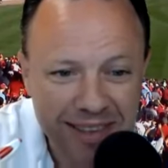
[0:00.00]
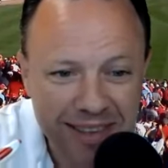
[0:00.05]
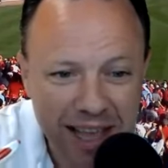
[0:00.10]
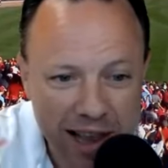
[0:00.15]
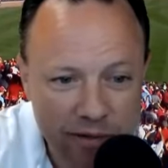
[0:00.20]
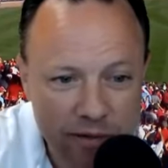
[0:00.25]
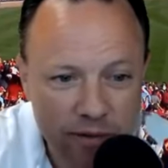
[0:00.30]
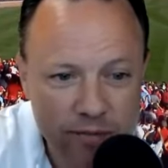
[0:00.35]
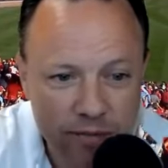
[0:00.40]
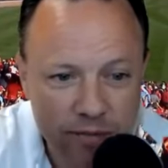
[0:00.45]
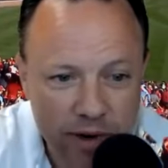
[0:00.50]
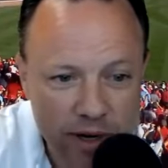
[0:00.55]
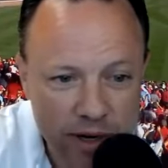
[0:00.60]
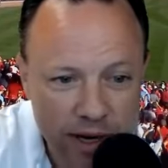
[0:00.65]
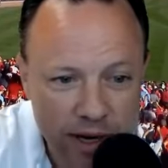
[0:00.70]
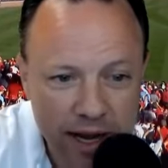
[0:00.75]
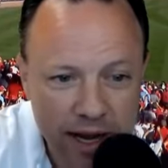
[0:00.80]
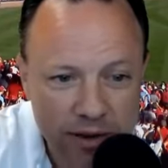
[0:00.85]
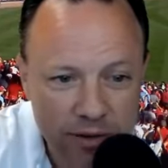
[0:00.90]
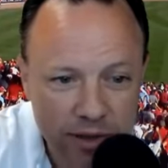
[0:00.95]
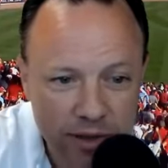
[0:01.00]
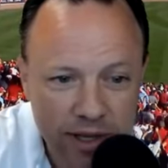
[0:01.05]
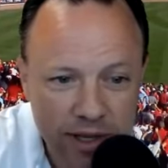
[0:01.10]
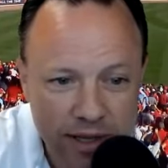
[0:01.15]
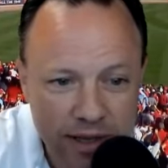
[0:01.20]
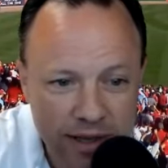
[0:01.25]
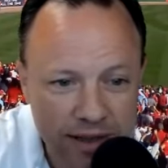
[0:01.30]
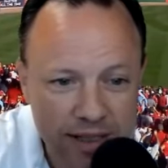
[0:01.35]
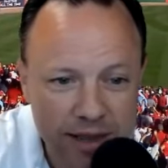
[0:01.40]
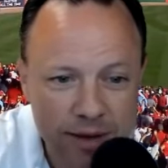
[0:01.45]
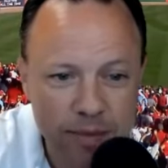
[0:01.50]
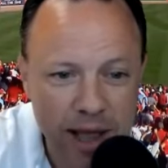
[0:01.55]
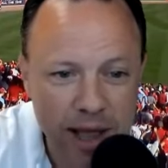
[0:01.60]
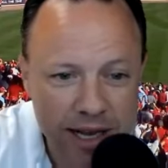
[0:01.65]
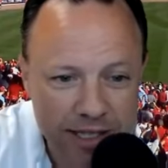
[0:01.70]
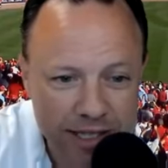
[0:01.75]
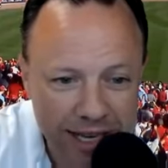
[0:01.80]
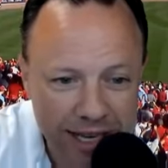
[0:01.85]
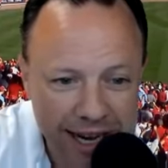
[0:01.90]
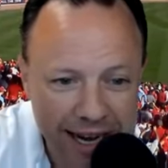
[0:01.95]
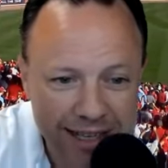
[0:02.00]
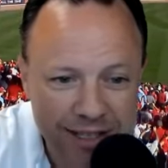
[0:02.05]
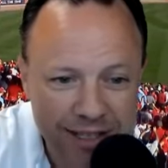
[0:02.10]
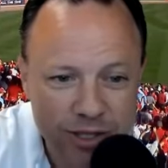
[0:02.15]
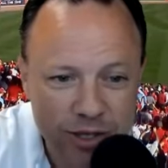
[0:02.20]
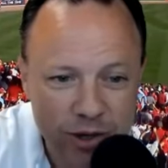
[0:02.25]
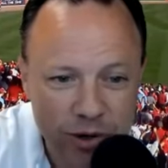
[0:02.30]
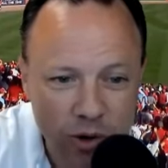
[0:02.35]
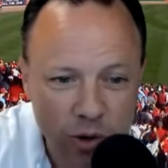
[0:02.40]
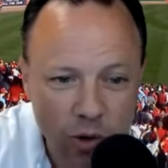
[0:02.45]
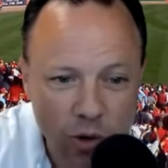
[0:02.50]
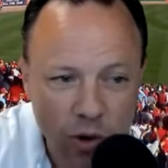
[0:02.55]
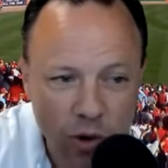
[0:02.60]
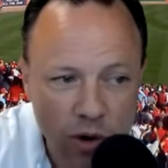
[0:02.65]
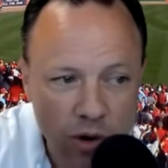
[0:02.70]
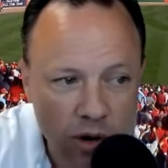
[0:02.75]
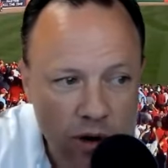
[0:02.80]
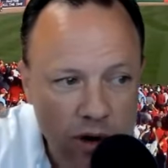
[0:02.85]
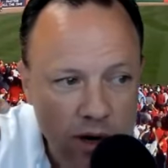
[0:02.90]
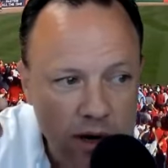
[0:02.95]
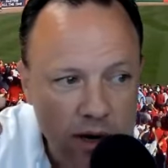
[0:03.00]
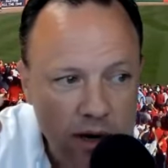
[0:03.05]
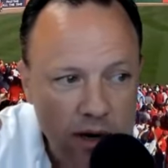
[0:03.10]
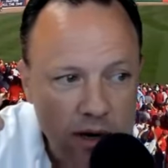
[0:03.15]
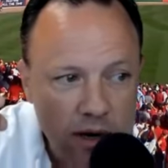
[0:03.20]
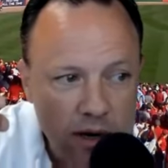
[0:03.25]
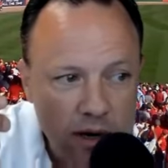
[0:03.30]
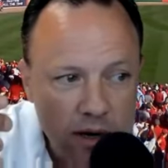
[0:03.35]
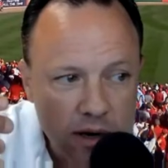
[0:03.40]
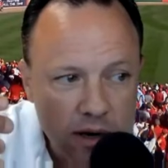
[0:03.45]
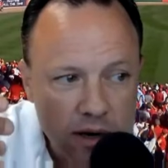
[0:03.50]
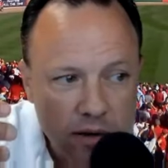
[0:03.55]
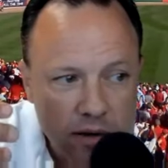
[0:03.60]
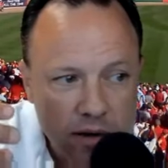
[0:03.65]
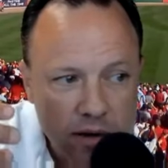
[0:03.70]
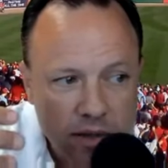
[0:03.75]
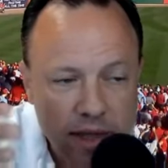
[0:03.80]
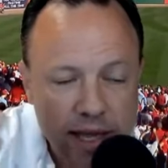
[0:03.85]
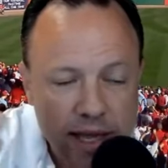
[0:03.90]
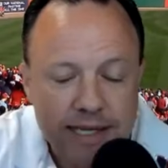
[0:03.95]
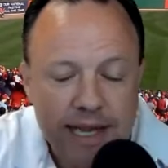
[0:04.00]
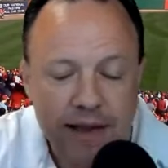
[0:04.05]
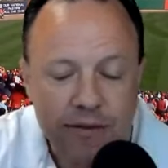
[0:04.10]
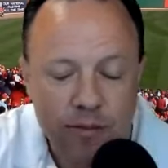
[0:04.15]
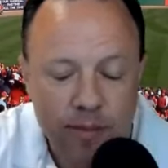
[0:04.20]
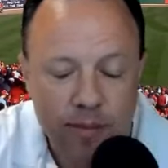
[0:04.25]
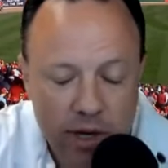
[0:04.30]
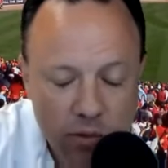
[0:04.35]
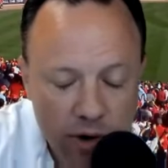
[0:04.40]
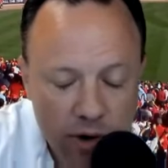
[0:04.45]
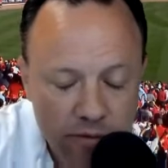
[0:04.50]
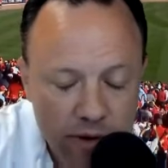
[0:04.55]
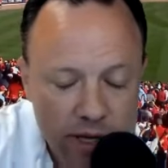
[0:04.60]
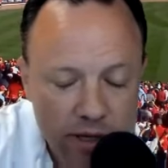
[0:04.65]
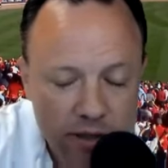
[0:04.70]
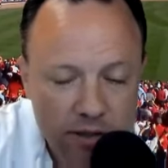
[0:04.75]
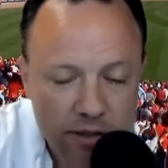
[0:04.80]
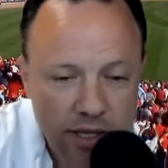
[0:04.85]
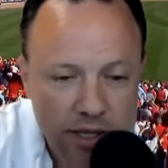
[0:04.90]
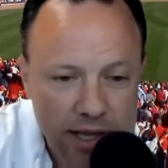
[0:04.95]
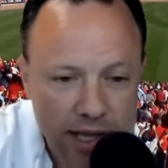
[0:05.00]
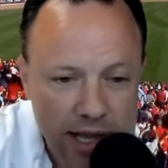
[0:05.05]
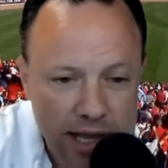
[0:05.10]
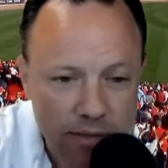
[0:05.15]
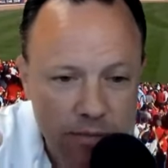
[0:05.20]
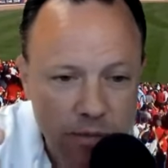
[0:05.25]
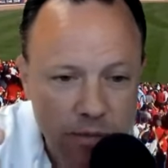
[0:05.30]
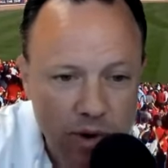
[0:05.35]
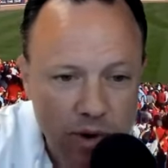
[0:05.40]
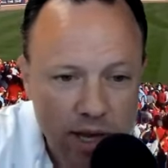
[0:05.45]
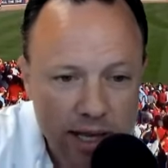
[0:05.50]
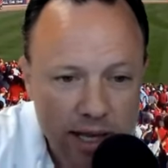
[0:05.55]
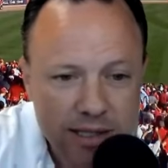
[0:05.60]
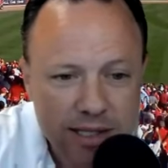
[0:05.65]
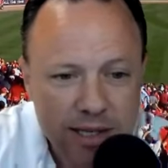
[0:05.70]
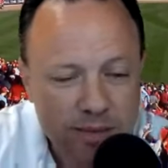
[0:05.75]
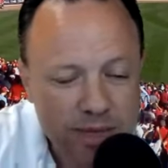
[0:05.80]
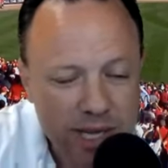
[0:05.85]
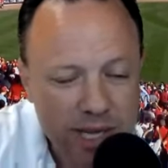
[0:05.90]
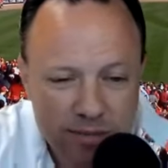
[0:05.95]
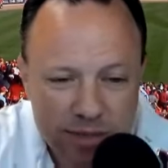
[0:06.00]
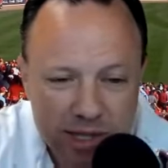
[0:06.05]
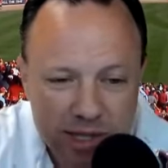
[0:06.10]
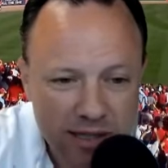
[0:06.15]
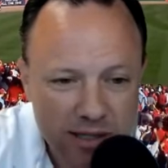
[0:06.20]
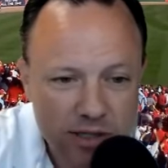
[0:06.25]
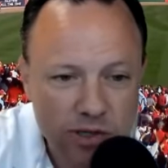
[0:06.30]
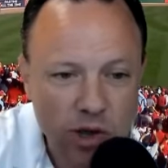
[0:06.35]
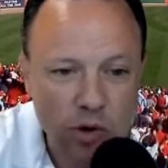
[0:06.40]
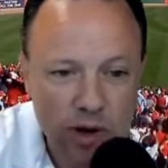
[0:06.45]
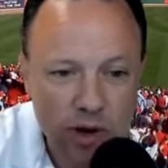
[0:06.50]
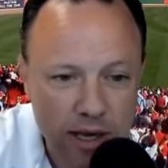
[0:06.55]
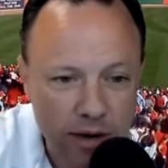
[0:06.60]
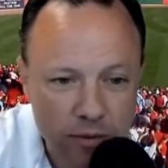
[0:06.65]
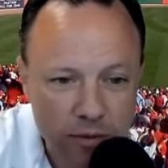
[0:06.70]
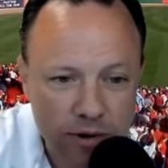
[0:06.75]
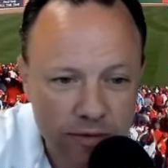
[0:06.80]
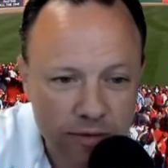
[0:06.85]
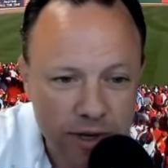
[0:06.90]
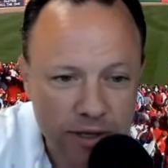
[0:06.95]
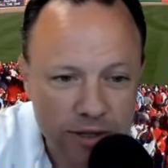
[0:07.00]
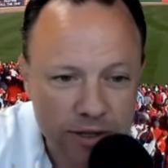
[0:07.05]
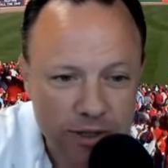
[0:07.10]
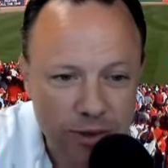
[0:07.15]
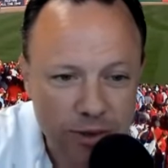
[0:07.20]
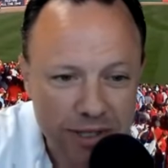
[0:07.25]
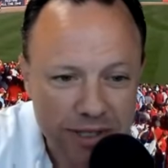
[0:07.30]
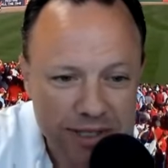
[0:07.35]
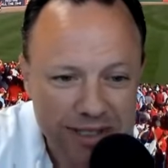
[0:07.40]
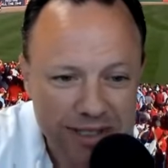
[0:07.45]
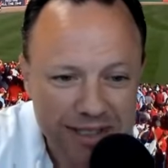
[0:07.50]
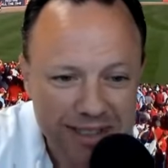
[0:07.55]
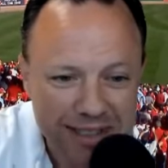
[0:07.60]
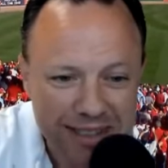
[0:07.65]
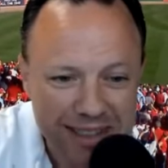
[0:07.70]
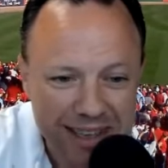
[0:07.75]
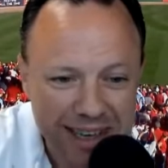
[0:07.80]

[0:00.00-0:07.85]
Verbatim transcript: They haven't figured out the, the magic answer, or things haven't been revealed to them. And sometimes things don't get revealed to us.